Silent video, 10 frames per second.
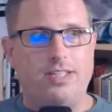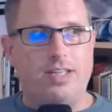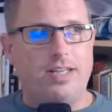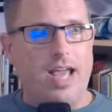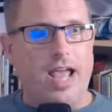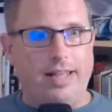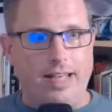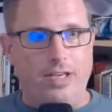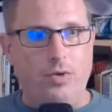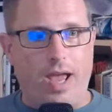it. And
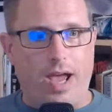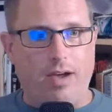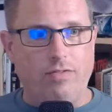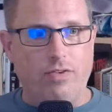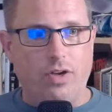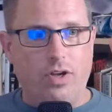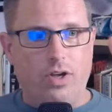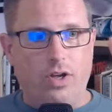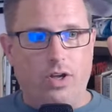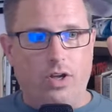then you have
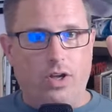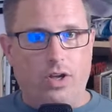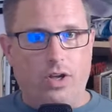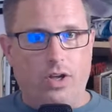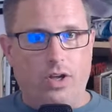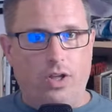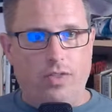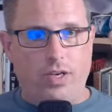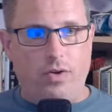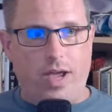
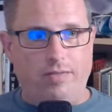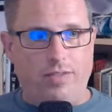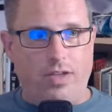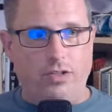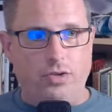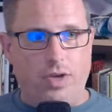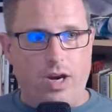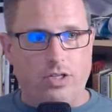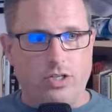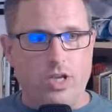the other 2
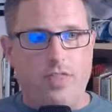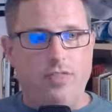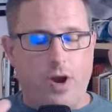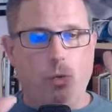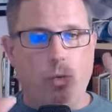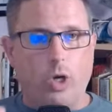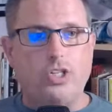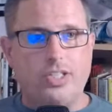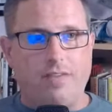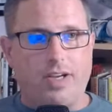characters. There were
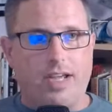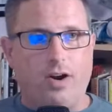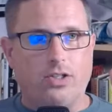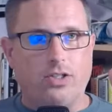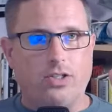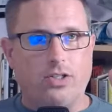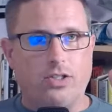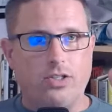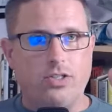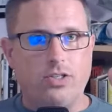7
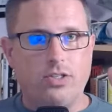characters.